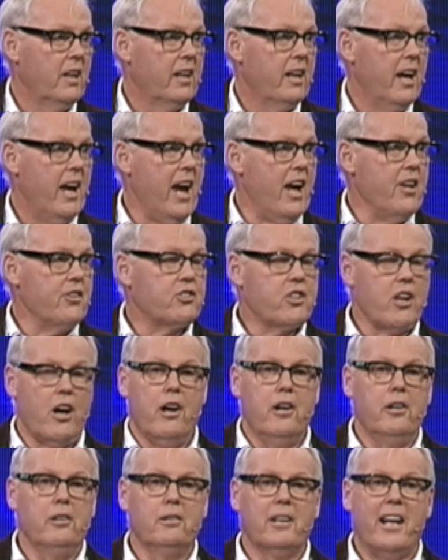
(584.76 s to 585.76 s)
And
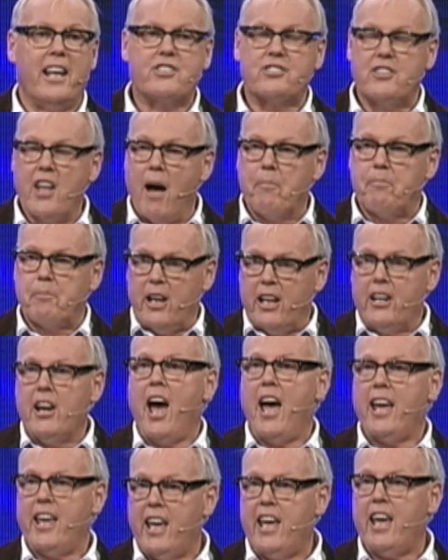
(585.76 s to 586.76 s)
so let's not be
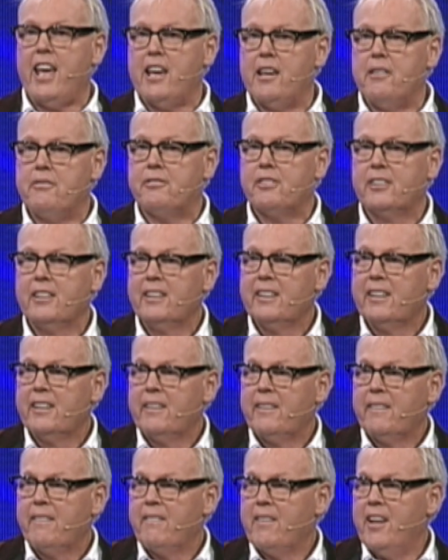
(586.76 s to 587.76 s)
naive.
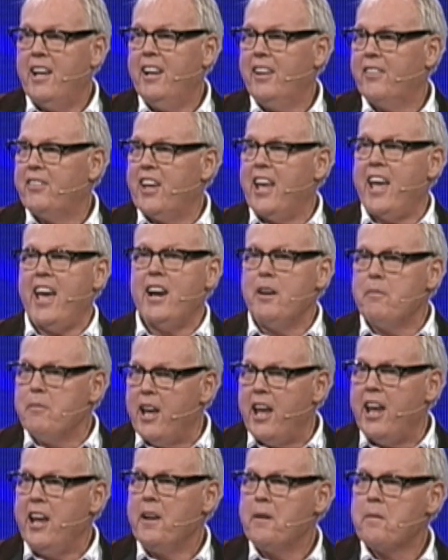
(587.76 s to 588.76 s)
The
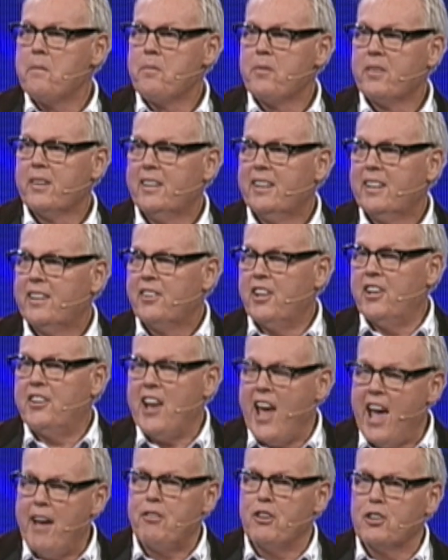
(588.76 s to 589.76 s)
enemy, the
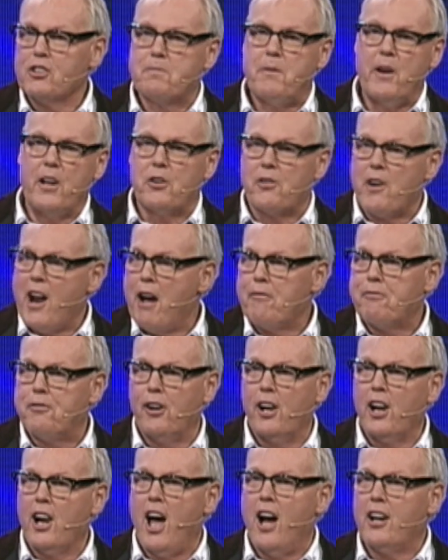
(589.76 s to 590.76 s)
devil's been around for
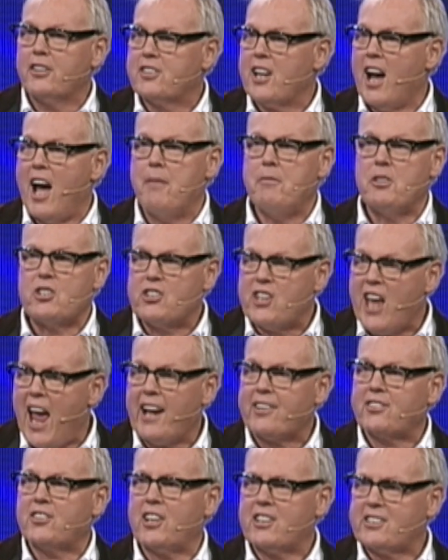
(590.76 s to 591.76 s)
a long time. His
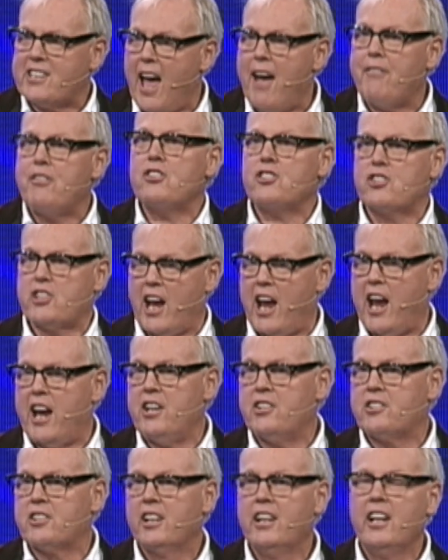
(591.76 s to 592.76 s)
tactics haven't
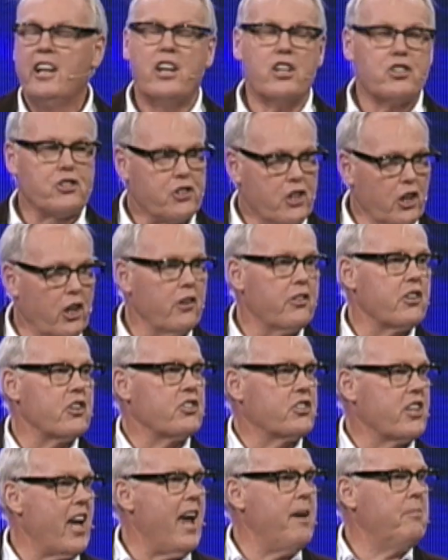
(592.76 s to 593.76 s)
changed. It's still the
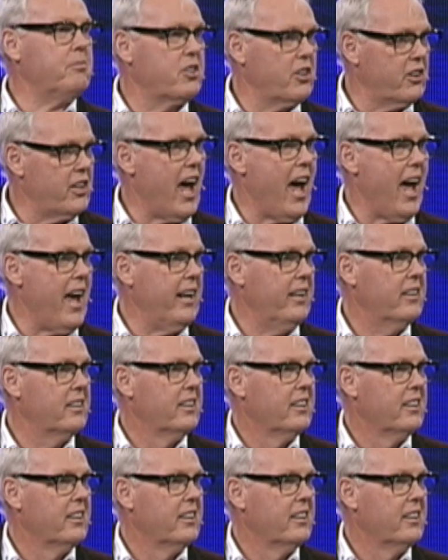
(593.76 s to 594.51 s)
same today.